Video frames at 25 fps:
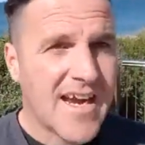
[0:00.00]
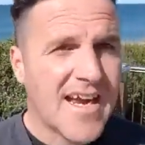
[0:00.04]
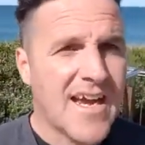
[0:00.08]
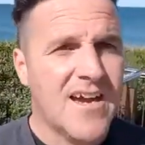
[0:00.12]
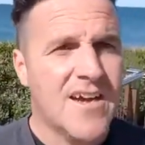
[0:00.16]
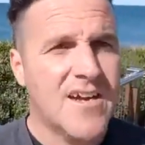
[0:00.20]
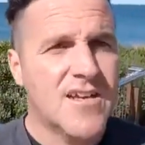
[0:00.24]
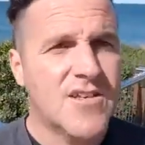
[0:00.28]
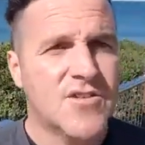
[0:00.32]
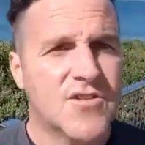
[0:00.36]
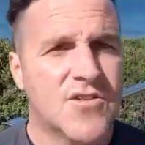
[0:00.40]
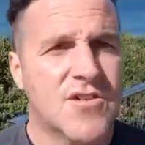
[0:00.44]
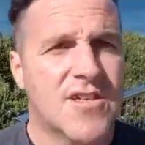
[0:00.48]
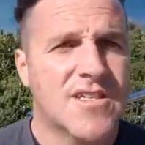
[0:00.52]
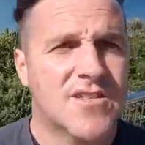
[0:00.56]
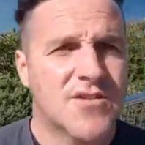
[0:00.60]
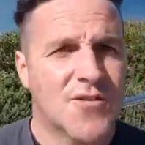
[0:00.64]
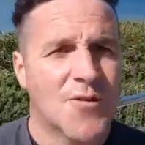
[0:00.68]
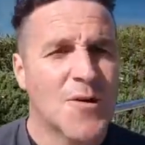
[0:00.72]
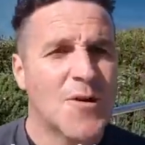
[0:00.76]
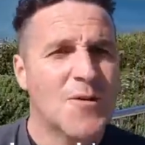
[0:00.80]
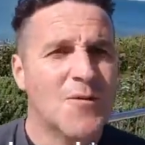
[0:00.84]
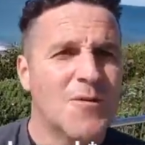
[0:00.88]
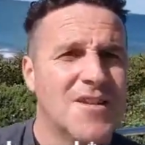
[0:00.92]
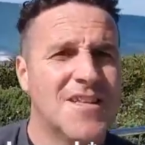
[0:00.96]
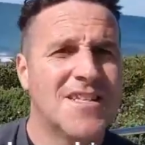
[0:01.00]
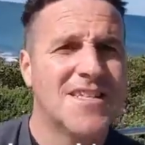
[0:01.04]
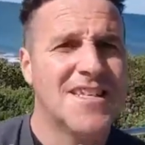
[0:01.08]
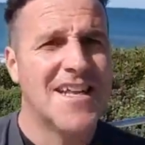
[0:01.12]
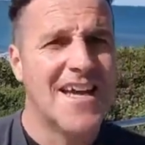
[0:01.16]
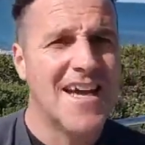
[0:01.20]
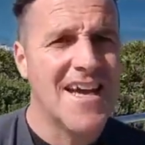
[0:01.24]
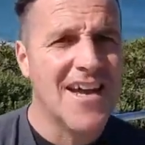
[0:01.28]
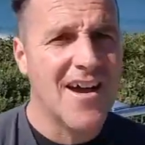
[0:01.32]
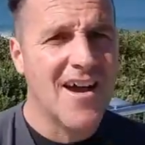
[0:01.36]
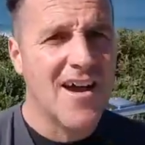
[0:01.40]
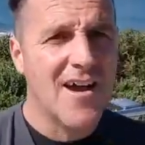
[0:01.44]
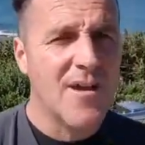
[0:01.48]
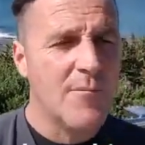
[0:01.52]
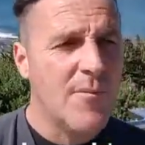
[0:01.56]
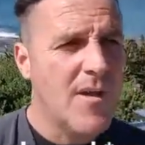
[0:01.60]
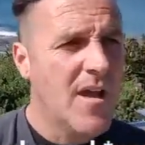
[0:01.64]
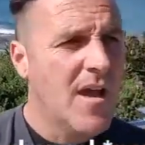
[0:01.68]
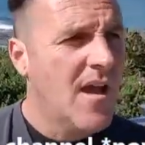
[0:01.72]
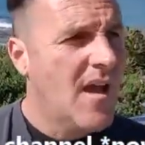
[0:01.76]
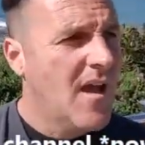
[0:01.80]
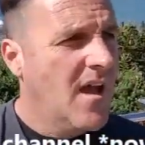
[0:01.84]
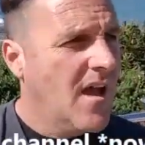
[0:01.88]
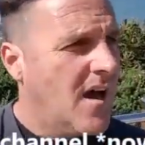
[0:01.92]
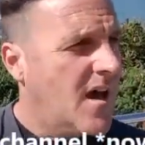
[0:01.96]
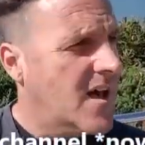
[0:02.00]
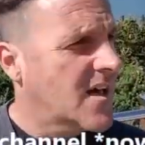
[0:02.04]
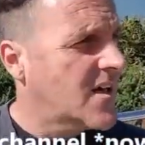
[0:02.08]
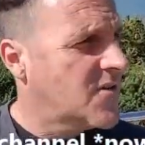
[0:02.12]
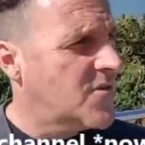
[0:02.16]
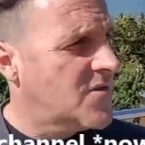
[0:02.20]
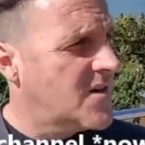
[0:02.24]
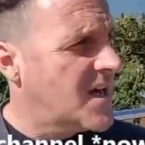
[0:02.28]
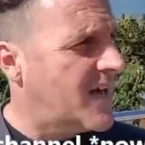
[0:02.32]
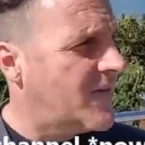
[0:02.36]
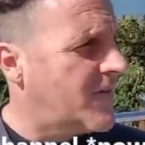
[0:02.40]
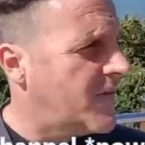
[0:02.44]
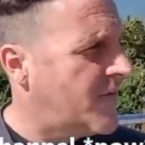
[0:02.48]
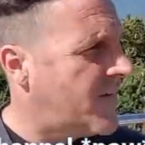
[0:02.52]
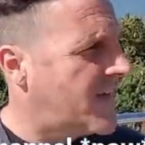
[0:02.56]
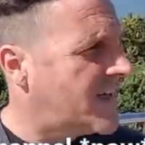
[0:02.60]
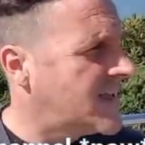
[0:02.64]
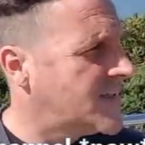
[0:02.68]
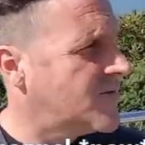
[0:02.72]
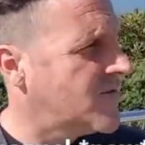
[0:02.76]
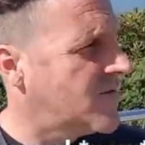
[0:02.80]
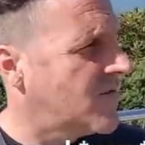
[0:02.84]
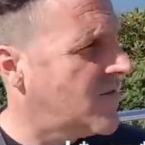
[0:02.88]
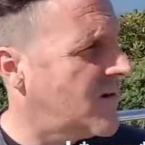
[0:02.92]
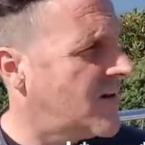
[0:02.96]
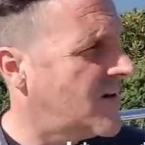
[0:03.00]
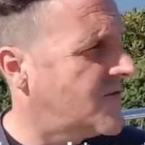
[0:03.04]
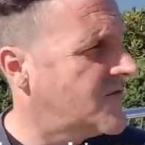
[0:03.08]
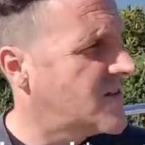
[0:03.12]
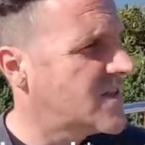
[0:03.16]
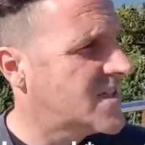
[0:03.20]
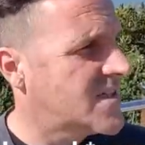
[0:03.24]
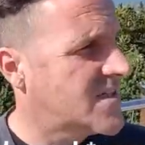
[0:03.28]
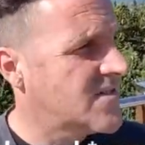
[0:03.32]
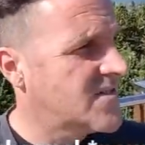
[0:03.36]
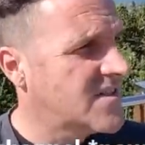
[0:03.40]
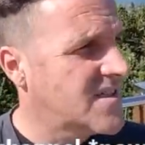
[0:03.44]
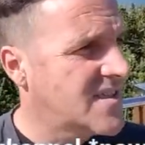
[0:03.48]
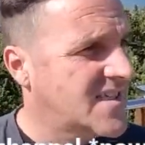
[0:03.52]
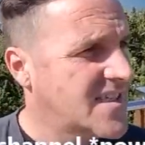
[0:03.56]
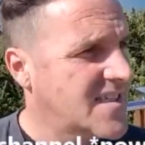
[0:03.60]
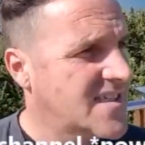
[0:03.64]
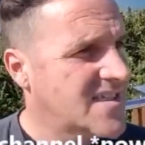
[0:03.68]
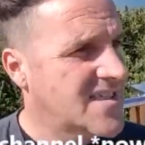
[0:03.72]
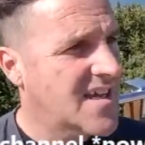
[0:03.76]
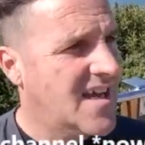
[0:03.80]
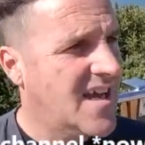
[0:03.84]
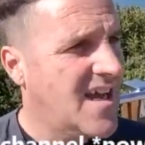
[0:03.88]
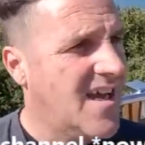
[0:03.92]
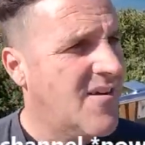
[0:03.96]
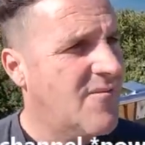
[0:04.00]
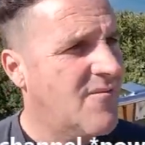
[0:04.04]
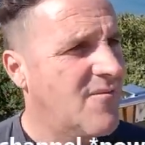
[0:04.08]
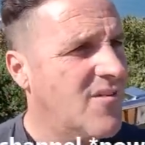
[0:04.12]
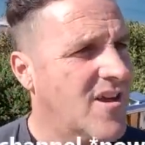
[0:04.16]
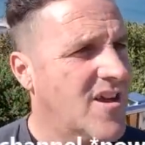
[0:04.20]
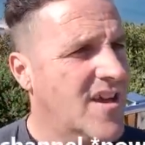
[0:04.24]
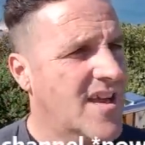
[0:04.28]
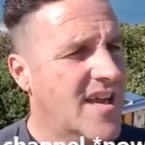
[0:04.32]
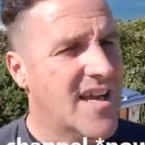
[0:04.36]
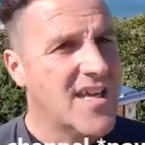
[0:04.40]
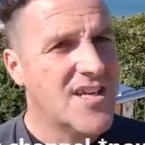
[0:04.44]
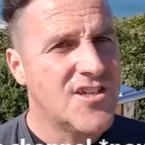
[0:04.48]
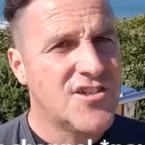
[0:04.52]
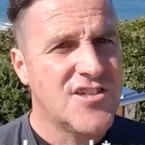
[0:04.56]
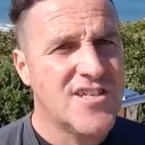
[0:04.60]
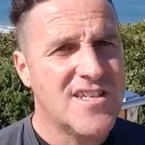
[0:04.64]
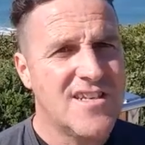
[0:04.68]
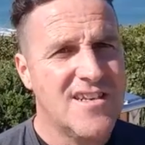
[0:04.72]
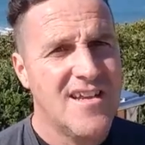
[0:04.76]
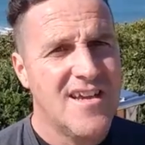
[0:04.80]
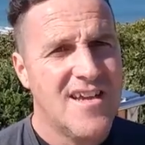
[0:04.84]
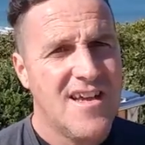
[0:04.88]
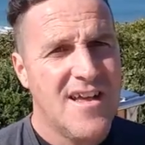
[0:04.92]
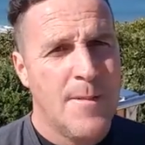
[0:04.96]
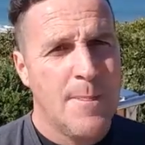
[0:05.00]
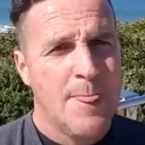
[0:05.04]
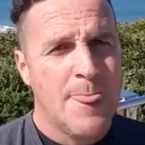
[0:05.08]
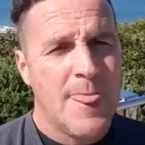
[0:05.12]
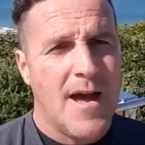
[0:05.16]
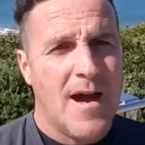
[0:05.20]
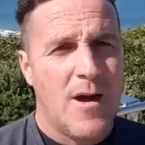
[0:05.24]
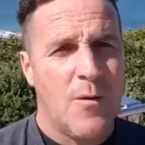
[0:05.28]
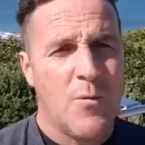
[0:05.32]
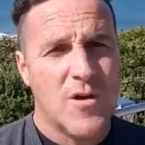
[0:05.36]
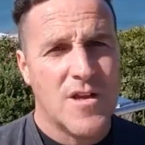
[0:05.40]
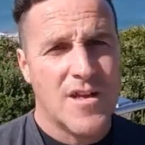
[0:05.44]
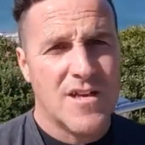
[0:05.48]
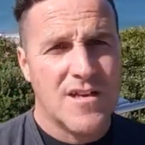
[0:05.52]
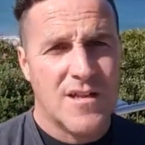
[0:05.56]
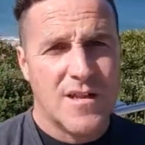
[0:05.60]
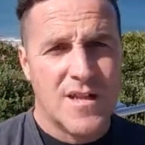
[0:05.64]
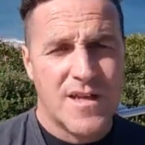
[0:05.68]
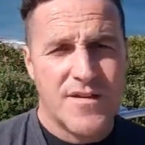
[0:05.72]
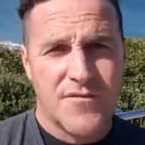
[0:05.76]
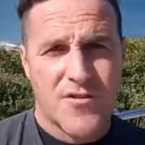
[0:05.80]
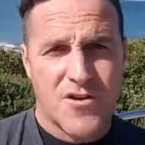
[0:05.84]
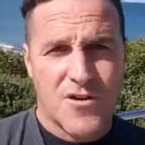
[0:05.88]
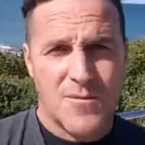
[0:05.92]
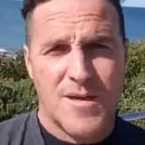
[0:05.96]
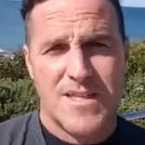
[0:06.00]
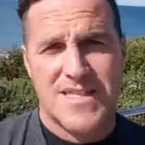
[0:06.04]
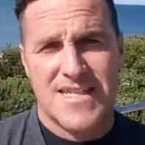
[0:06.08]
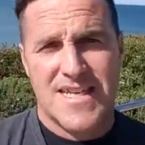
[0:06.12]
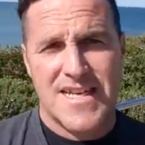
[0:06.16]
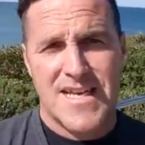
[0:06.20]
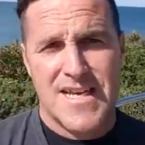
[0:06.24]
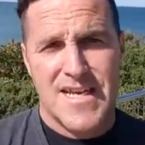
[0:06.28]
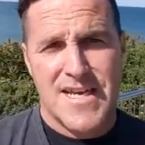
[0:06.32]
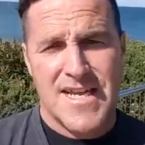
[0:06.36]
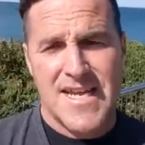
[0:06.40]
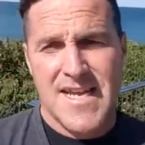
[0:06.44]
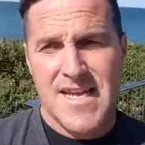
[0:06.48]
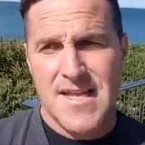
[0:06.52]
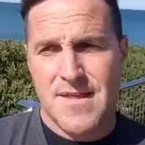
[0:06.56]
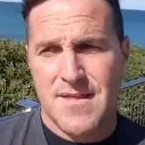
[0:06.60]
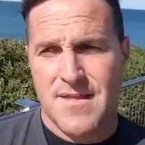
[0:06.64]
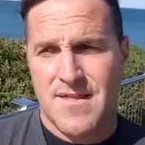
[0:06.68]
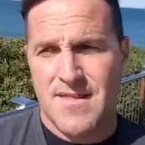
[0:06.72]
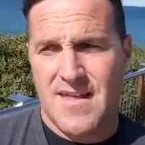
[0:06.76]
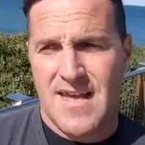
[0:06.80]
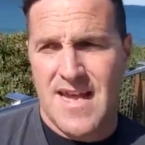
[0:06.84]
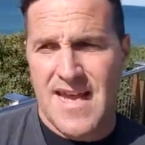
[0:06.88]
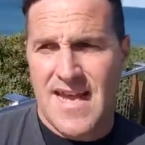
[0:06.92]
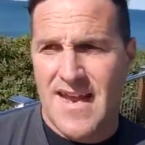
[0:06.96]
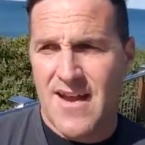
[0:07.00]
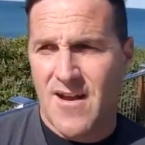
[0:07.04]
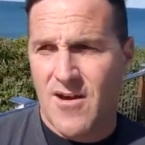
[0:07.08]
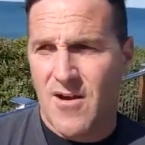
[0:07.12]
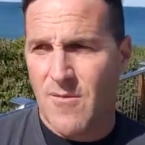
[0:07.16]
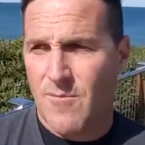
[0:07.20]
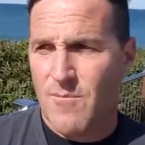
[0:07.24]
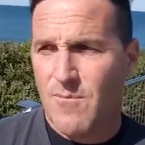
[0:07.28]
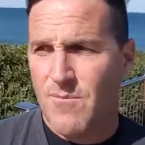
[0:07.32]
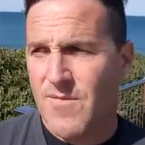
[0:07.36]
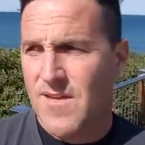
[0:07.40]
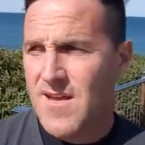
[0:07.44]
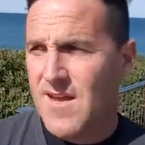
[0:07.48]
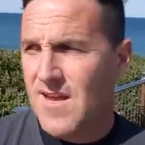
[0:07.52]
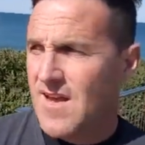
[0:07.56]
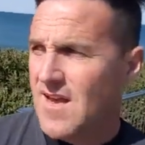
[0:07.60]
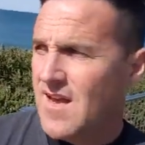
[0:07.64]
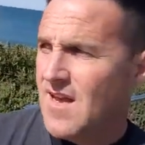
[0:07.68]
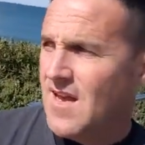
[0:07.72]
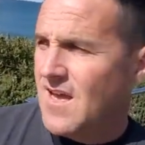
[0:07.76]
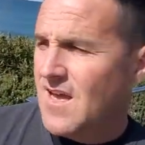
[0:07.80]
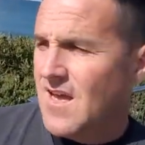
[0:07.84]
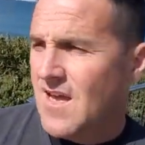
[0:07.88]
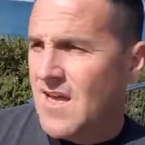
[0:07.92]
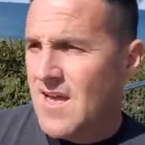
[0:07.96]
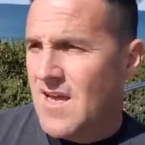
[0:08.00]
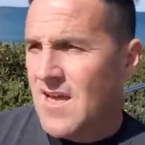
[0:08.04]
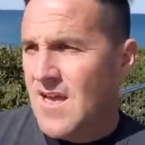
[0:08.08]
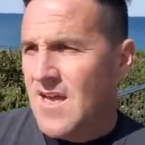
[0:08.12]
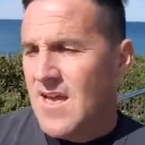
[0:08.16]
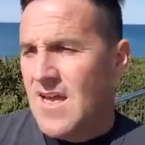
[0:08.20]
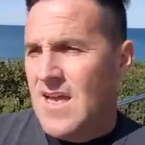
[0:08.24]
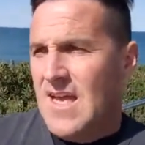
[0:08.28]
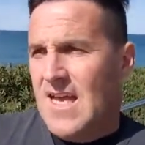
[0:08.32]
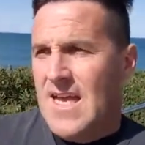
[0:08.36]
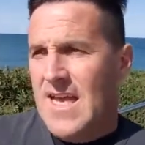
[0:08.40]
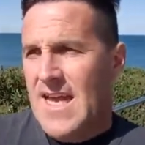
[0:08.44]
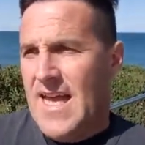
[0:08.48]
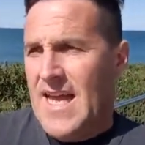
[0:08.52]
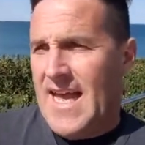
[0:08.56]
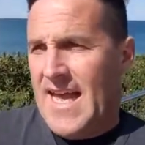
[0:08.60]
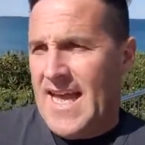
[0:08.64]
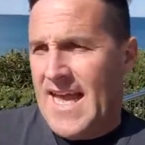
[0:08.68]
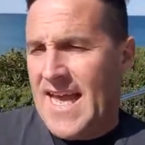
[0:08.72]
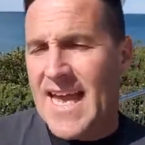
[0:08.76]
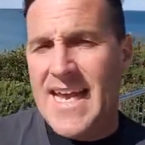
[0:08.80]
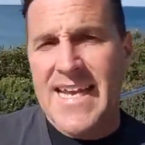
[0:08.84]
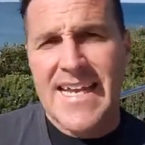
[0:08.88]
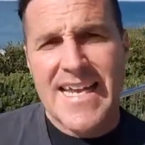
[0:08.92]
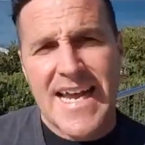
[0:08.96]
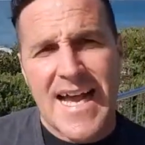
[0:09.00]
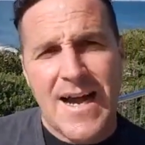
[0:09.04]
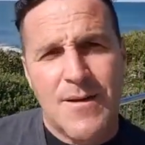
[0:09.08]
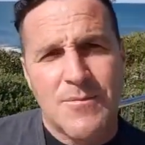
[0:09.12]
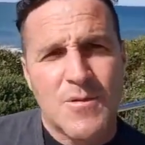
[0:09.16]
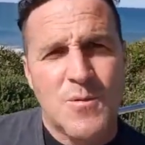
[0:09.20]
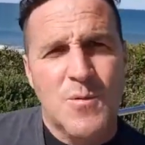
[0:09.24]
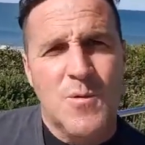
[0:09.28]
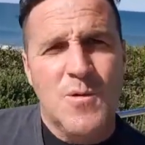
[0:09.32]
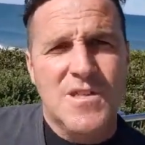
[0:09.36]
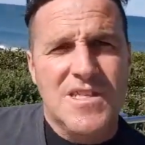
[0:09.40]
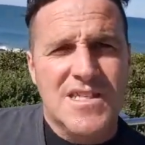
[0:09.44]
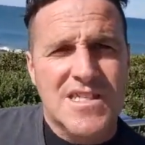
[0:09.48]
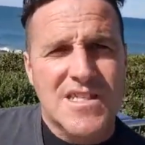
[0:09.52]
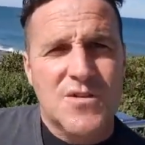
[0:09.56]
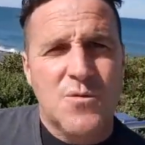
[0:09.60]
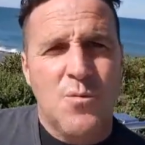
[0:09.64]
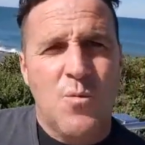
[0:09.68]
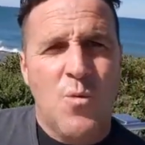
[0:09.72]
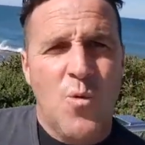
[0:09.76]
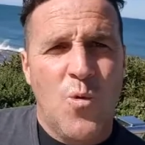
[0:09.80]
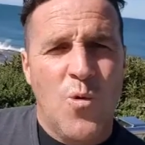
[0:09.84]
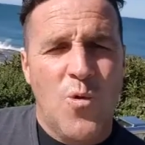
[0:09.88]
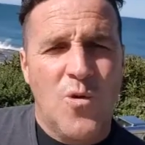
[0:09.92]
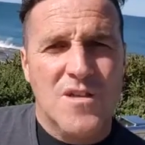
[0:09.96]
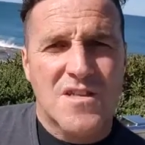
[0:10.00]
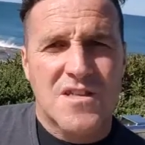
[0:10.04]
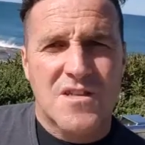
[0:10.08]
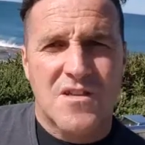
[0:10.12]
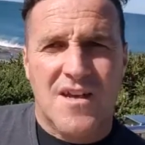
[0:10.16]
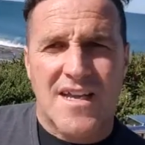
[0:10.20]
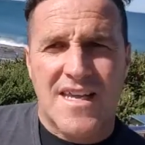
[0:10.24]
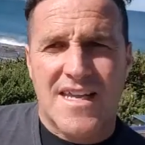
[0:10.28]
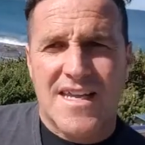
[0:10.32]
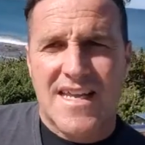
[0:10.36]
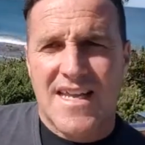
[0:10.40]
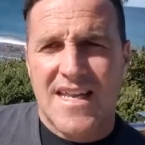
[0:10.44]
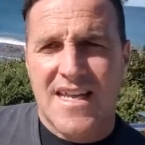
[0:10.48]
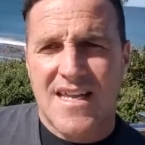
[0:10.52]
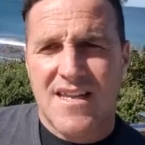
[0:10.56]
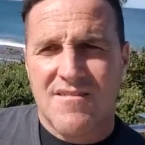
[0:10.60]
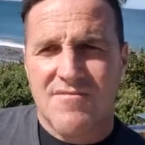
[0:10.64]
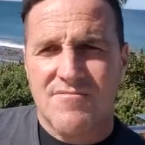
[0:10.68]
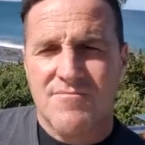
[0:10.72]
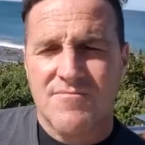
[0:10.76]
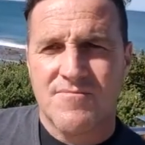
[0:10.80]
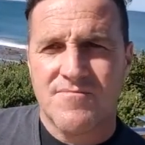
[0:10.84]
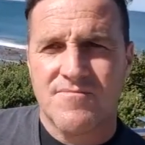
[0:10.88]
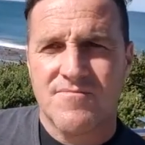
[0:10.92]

Okay, I enjoyed talking with you today. I hope I couldn't have a Facebook Live just because of this location. I want you to leave comments underneath, and I'm heading up towards like getting